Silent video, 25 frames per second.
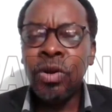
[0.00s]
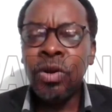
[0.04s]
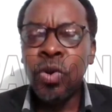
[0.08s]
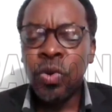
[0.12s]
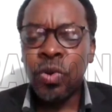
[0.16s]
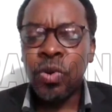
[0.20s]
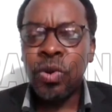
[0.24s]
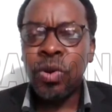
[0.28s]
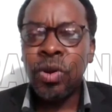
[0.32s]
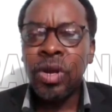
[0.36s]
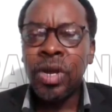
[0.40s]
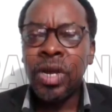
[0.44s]

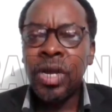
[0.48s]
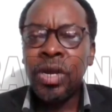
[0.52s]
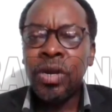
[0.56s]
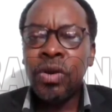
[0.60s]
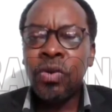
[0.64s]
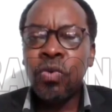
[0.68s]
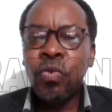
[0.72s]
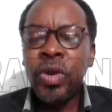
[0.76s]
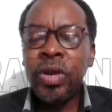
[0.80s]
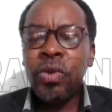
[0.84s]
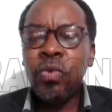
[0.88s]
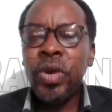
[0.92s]
look,
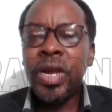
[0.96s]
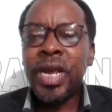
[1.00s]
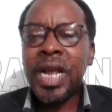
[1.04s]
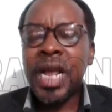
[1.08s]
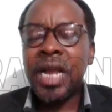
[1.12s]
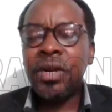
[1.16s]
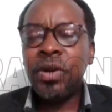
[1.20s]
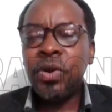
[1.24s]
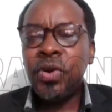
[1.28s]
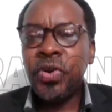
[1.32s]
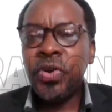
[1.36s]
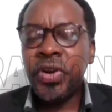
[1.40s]
we, we
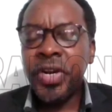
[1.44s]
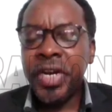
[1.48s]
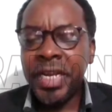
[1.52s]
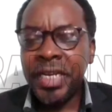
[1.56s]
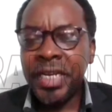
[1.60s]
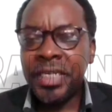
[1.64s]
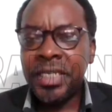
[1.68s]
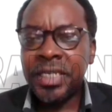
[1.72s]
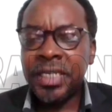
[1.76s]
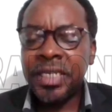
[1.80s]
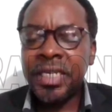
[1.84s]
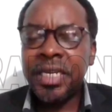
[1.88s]
cannot
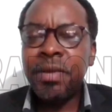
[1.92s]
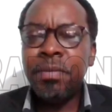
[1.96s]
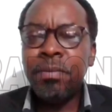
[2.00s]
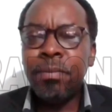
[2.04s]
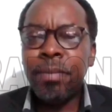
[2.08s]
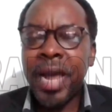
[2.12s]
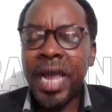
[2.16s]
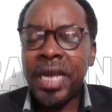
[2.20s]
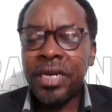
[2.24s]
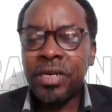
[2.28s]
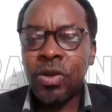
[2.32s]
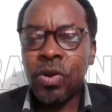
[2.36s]
read the
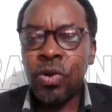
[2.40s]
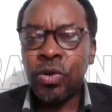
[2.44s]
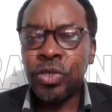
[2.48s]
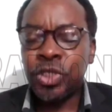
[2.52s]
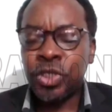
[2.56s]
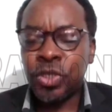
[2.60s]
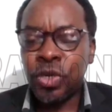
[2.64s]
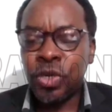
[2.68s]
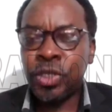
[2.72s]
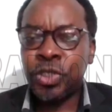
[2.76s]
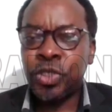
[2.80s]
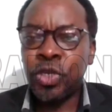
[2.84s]
mind
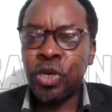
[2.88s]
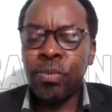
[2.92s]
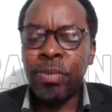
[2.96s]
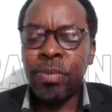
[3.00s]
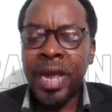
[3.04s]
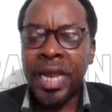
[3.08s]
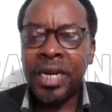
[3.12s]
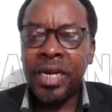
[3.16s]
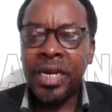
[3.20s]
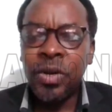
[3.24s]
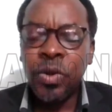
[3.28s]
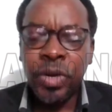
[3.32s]
construction
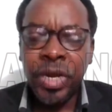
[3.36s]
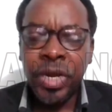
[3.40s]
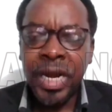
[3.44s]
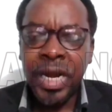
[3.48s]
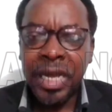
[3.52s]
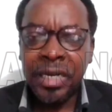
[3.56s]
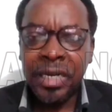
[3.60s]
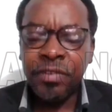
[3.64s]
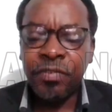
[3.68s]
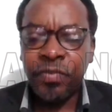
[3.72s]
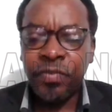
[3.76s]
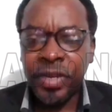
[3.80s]
by
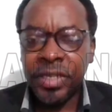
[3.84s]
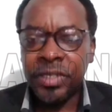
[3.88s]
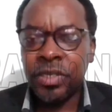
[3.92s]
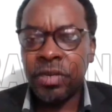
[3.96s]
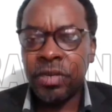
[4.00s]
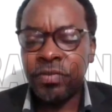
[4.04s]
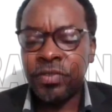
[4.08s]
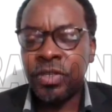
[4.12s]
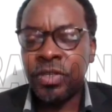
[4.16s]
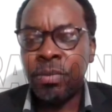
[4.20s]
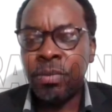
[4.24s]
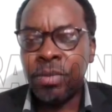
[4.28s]
looking at the
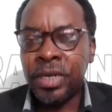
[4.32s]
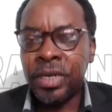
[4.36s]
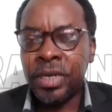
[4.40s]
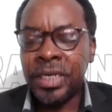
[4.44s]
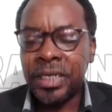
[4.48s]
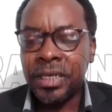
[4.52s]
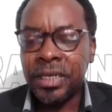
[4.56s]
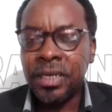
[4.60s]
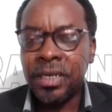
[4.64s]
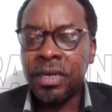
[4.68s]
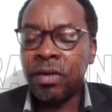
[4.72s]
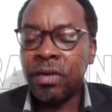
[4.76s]
face of
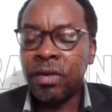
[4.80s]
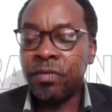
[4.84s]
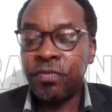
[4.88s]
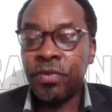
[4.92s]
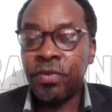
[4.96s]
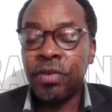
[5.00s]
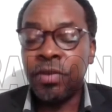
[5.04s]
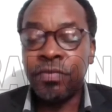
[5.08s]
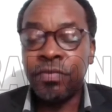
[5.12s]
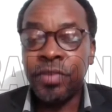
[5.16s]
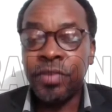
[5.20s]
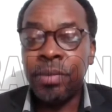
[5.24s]
somebody,
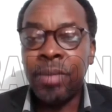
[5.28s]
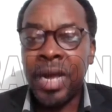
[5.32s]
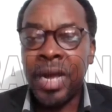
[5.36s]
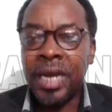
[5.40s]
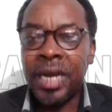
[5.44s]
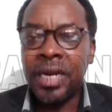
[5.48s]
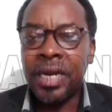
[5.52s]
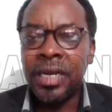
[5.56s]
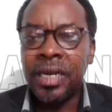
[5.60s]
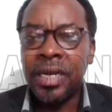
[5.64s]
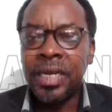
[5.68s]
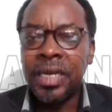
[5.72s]
of, of a
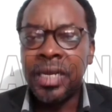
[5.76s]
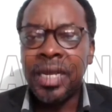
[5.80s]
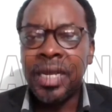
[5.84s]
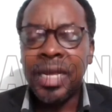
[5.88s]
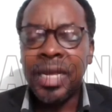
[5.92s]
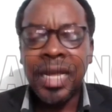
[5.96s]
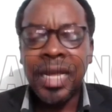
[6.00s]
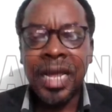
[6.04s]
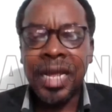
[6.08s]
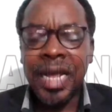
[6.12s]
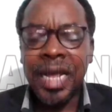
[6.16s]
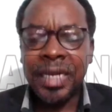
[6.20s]
man.
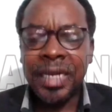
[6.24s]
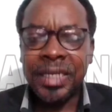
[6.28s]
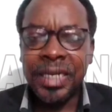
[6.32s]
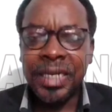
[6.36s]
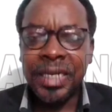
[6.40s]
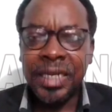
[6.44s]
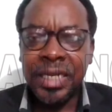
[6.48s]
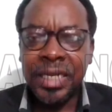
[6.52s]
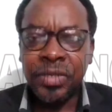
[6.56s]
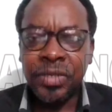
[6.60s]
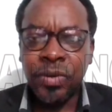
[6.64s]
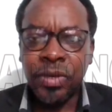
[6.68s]
Uh, I
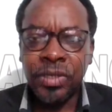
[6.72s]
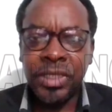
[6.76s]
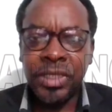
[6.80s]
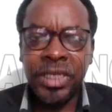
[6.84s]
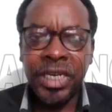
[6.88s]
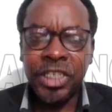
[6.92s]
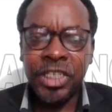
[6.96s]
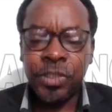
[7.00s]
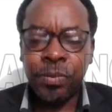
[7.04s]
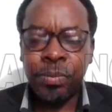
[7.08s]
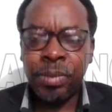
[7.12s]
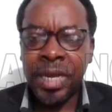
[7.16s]
think it was
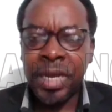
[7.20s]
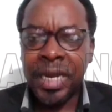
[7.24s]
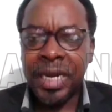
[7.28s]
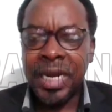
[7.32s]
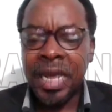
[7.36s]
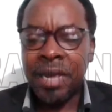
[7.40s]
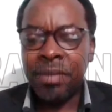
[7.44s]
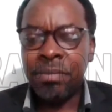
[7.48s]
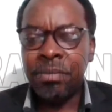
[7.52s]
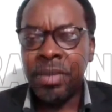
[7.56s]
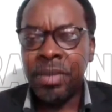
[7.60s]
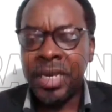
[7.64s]
Shakespeare
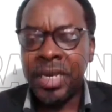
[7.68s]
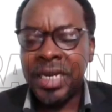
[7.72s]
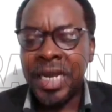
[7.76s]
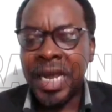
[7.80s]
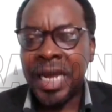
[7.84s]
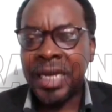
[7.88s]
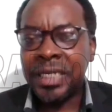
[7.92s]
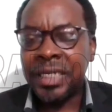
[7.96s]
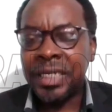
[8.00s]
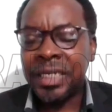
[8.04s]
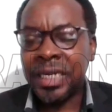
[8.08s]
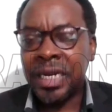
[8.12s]
that made
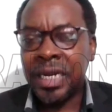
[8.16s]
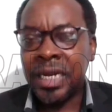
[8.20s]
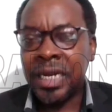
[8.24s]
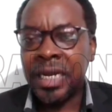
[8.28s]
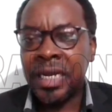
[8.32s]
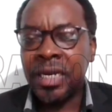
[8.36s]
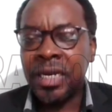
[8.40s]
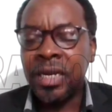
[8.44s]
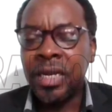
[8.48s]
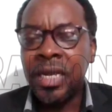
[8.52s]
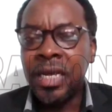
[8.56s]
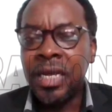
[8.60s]
that
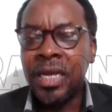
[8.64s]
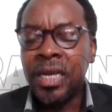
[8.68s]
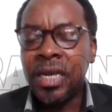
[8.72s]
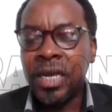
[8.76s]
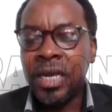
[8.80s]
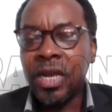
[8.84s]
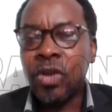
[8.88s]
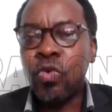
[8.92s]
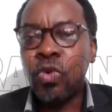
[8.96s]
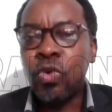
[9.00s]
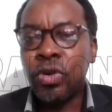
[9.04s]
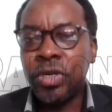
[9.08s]

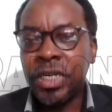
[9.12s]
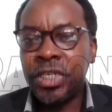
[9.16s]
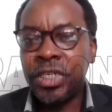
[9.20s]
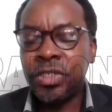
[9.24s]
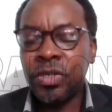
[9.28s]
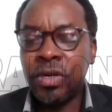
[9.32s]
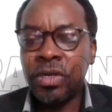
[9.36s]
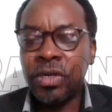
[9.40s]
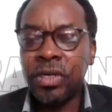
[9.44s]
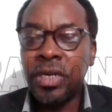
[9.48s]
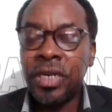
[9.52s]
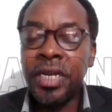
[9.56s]
uh,
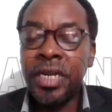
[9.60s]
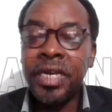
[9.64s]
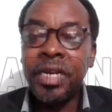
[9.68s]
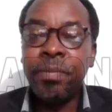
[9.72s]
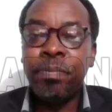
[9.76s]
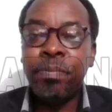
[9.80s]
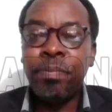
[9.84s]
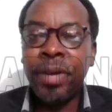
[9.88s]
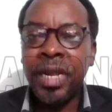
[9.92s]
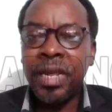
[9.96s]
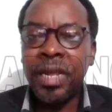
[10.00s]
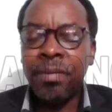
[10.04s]
quotation in
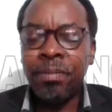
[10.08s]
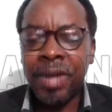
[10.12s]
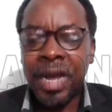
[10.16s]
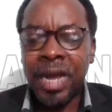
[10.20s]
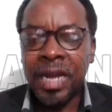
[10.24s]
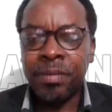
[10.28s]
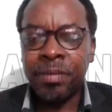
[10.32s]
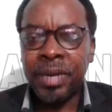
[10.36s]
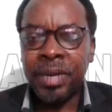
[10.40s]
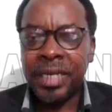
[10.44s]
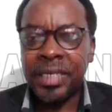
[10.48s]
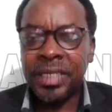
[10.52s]
the play
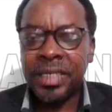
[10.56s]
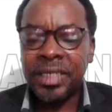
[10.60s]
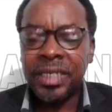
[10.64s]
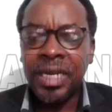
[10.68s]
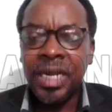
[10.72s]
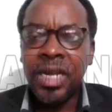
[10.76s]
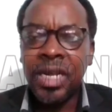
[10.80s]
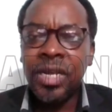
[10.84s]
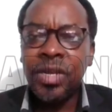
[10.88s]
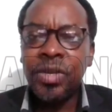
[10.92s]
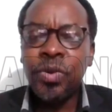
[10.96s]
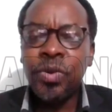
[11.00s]
Macbeth.
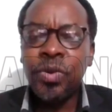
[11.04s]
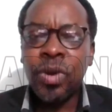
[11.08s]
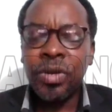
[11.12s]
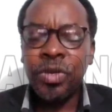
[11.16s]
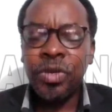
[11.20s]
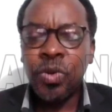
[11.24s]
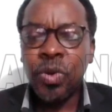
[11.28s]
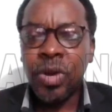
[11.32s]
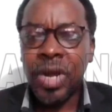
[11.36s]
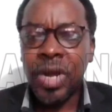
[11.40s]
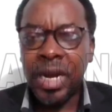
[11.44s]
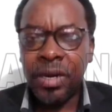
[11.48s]
You,
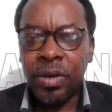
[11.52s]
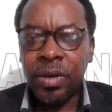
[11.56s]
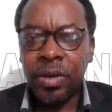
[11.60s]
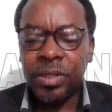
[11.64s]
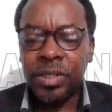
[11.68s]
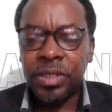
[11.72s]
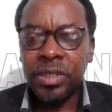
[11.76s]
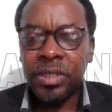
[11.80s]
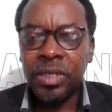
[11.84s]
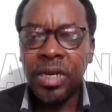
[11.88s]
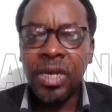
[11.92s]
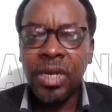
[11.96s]
you
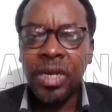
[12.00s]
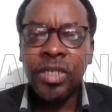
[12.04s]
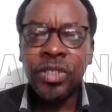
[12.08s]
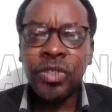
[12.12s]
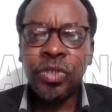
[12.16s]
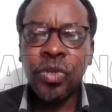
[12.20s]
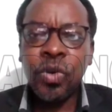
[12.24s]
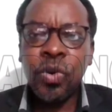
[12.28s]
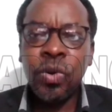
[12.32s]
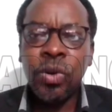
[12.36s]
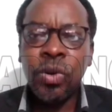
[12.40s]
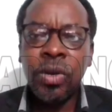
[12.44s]
cannot.
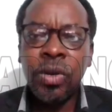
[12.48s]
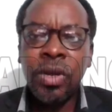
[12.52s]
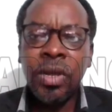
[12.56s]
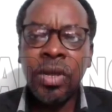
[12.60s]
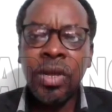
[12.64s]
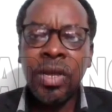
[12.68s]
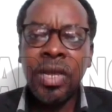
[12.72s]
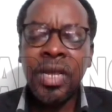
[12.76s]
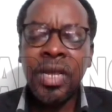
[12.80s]
So